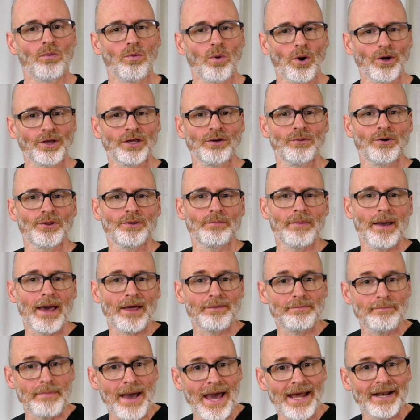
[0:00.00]
working with a
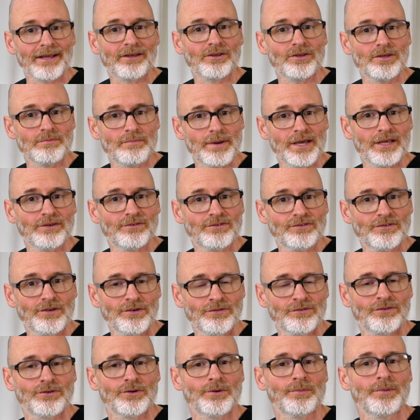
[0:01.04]
mathematically based
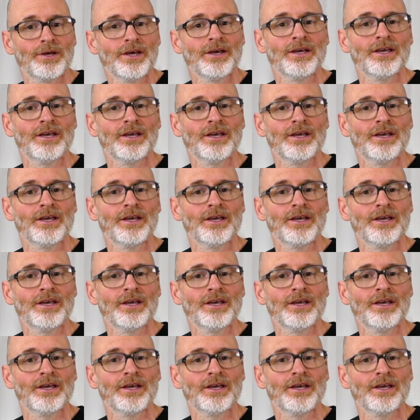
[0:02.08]
system